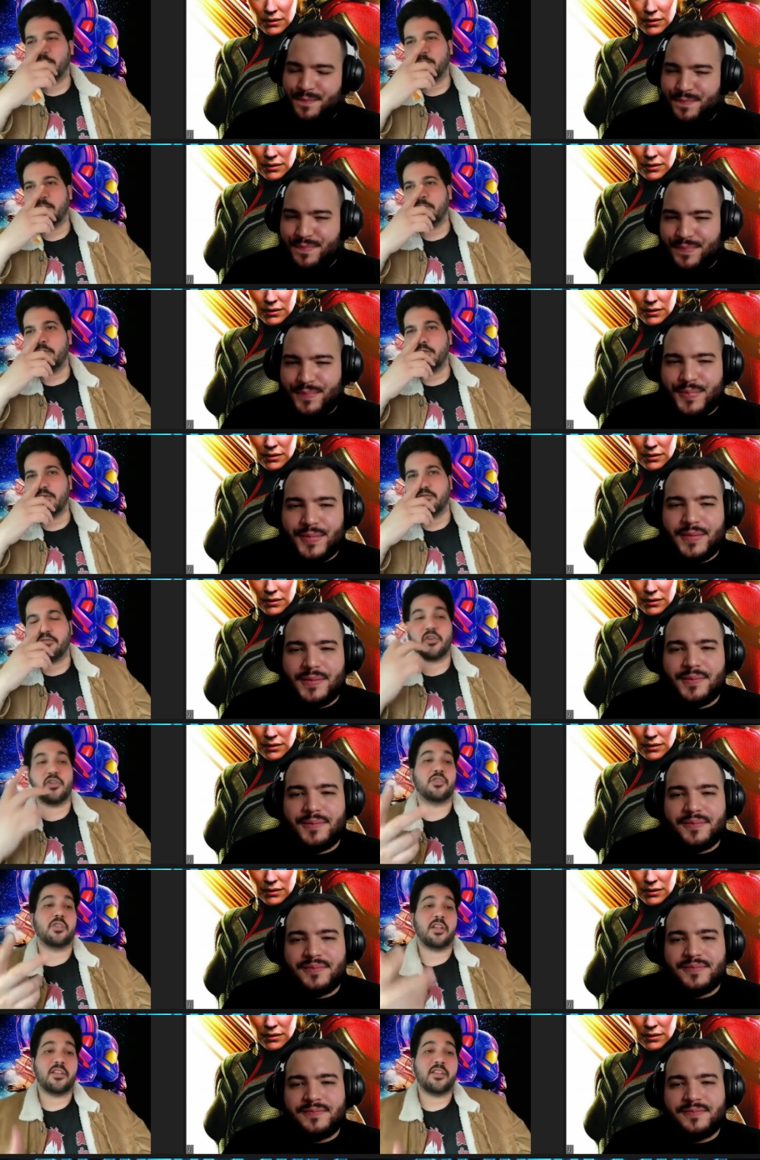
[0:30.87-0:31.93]
Speaker 1: review the
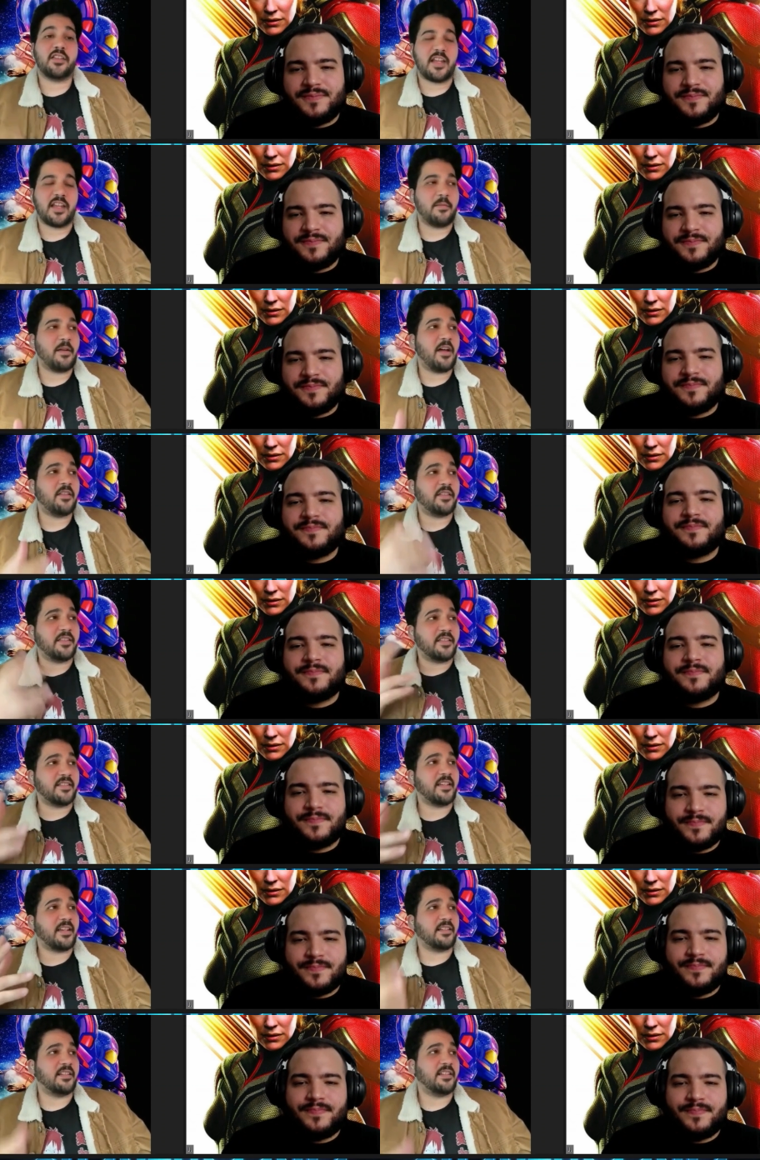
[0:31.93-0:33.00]
first trailer that came out. This is
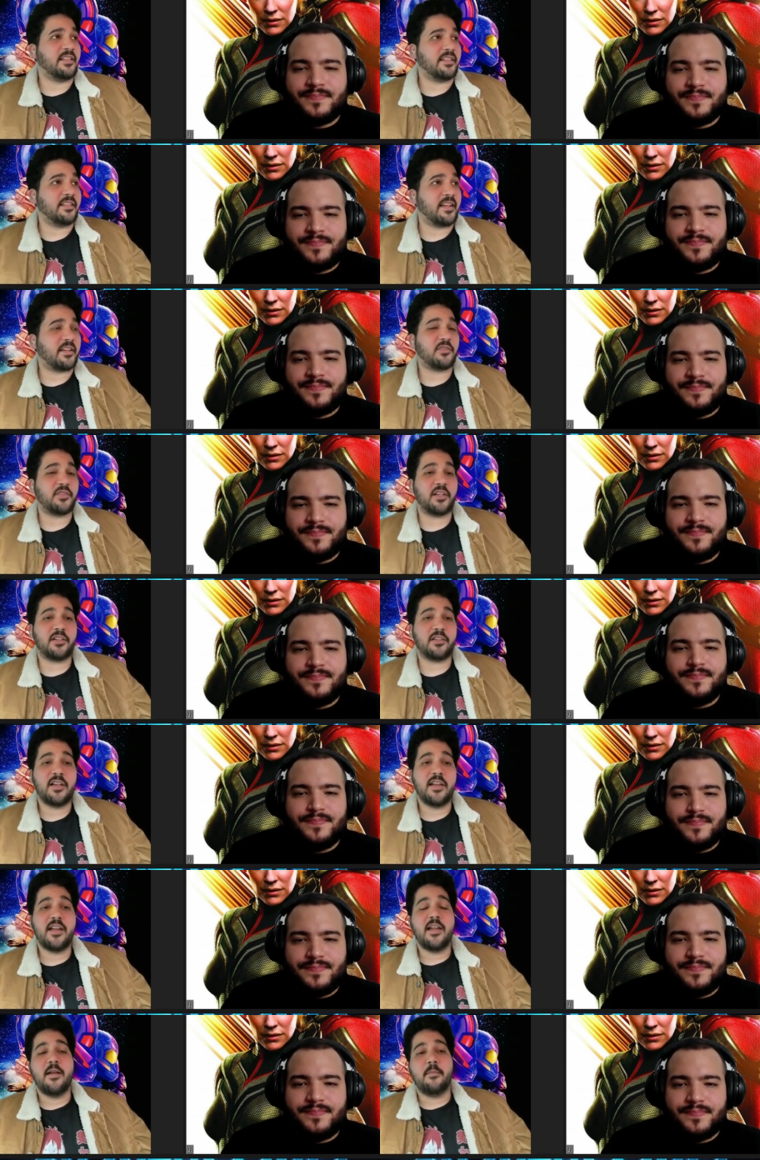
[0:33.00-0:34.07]
technically the second trailer,
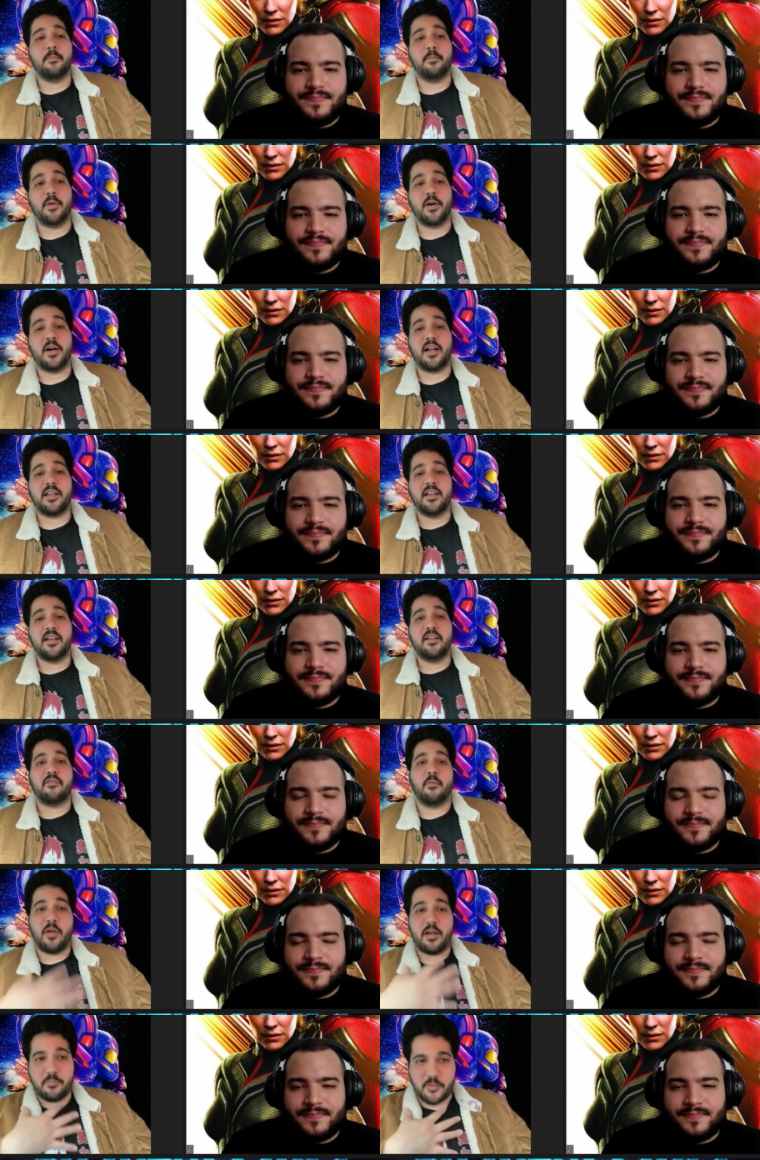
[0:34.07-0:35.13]
but
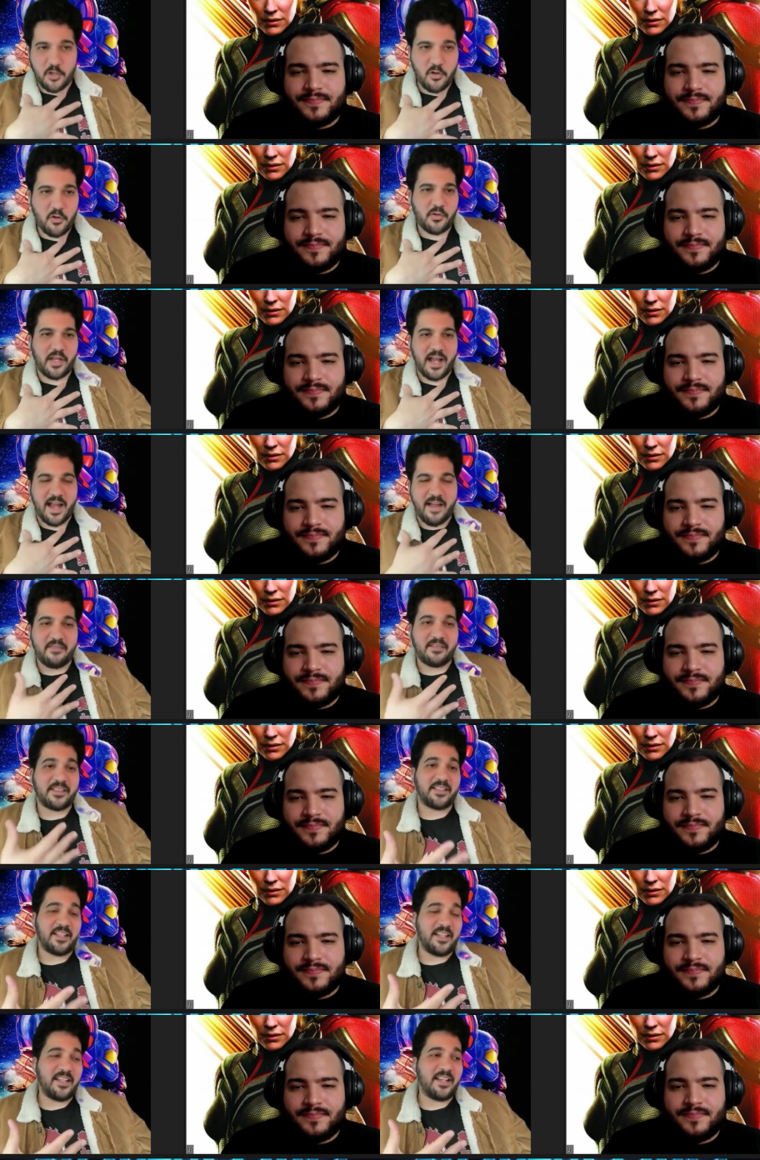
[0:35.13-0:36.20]
from what I'm told, I haven't
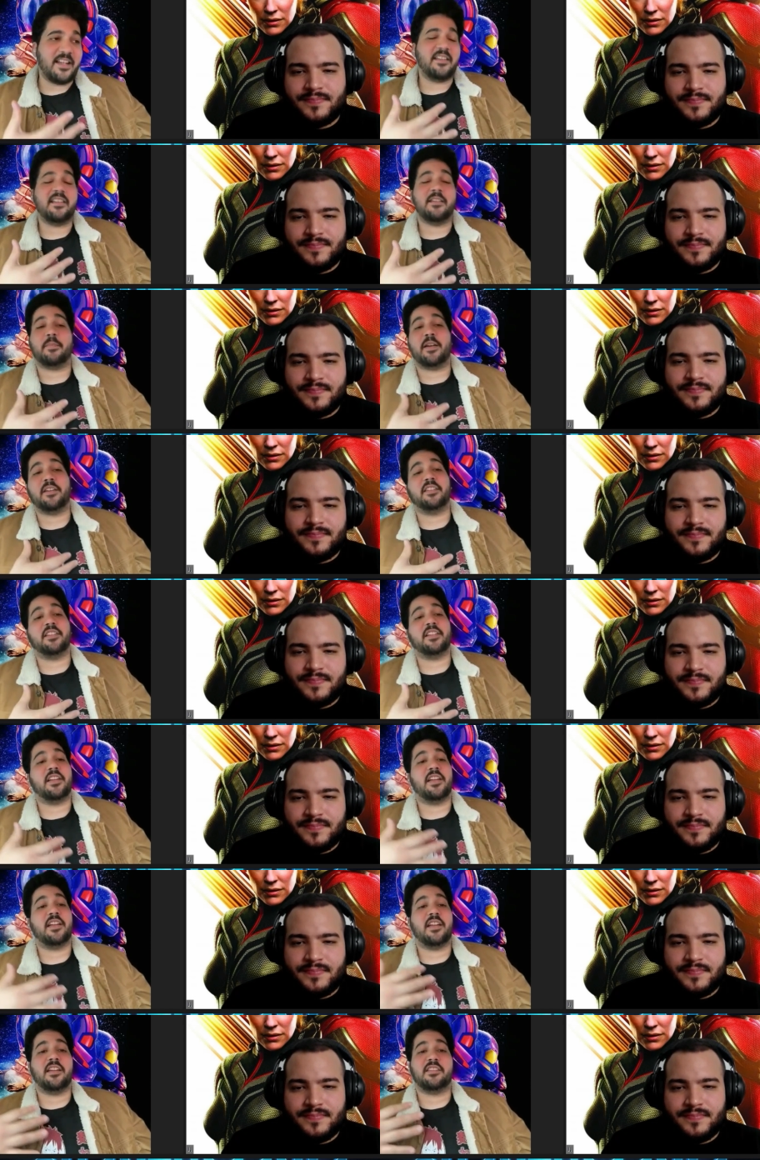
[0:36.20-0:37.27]
seen it.
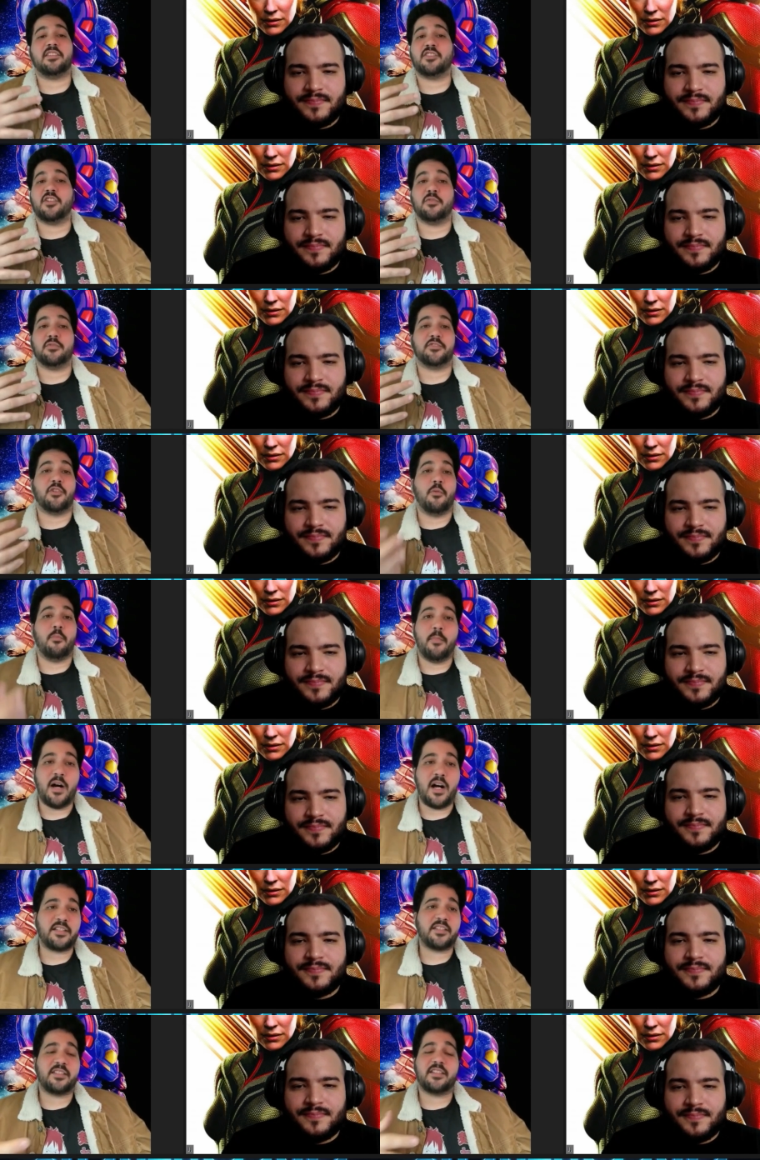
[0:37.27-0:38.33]
Apparently, it shows so
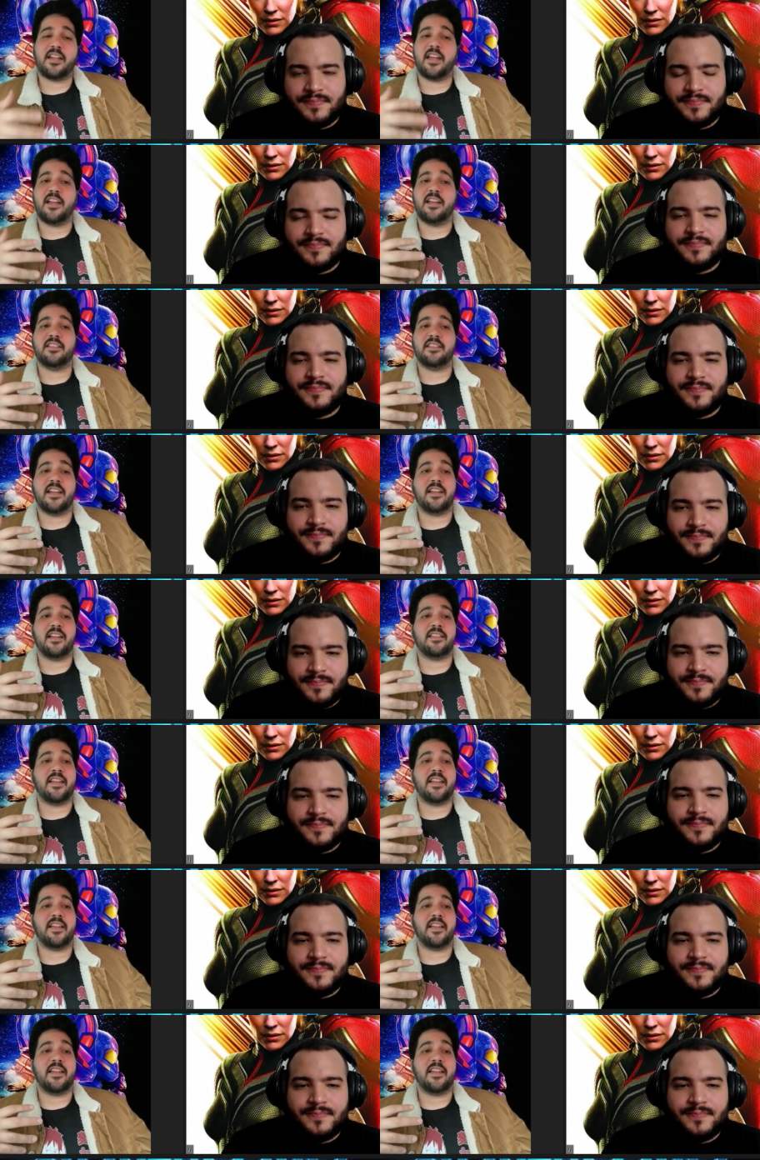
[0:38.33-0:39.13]
much, and that